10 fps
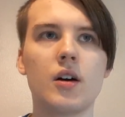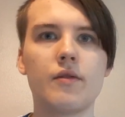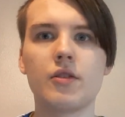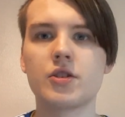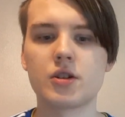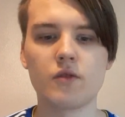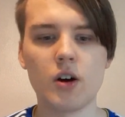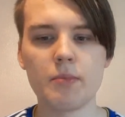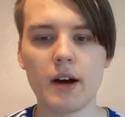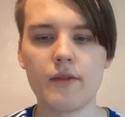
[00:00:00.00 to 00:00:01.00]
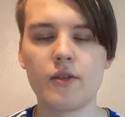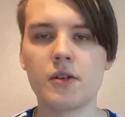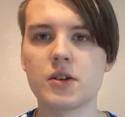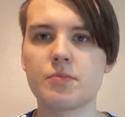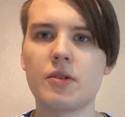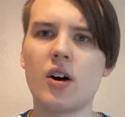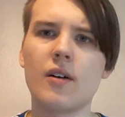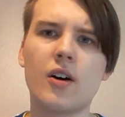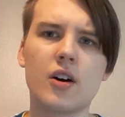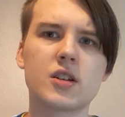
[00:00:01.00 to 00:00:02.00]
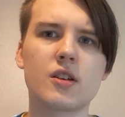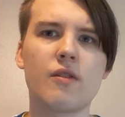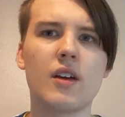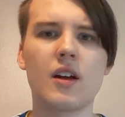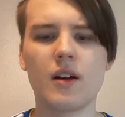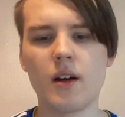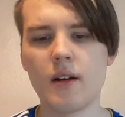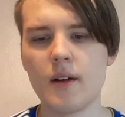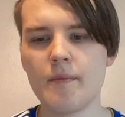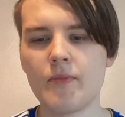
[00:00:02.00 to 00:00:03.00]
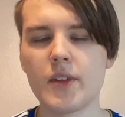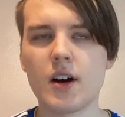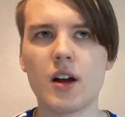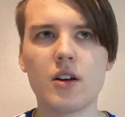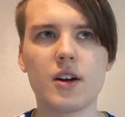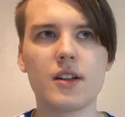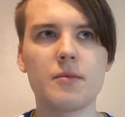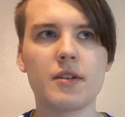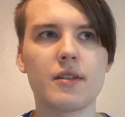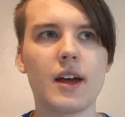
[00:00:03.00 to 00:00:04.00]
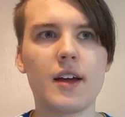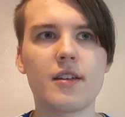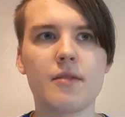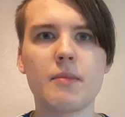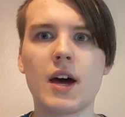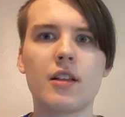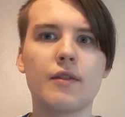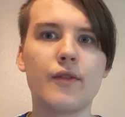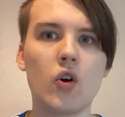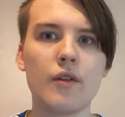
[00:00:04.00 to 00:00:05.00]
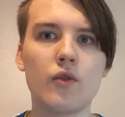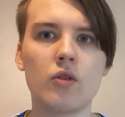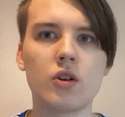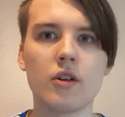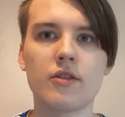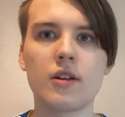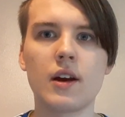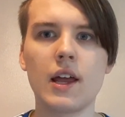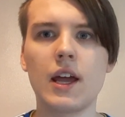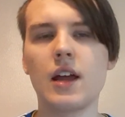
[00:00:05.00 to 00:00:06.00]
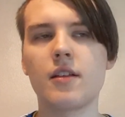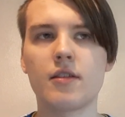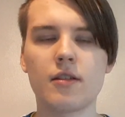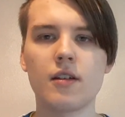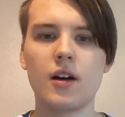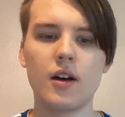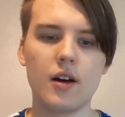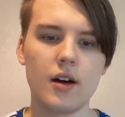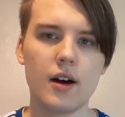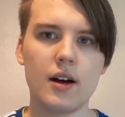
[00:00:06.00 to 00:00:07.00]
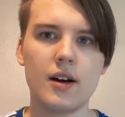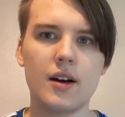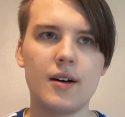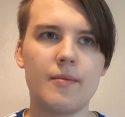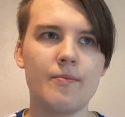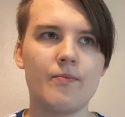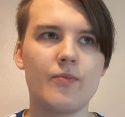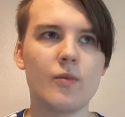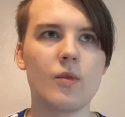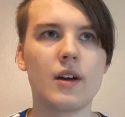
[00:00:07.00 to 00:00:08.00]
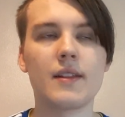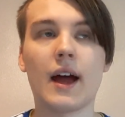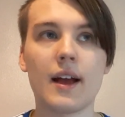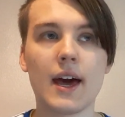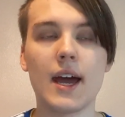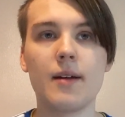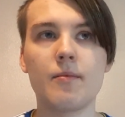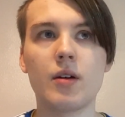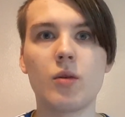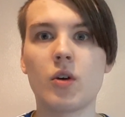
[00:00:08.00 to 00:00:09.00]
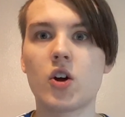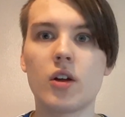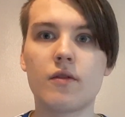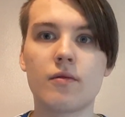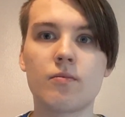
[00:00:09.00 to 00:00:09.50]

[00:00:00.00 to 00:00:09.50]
future right back for us. But I just think, you know, I look at the mistakes he's made, the 5-4 loss to Leeds. In that game, we could have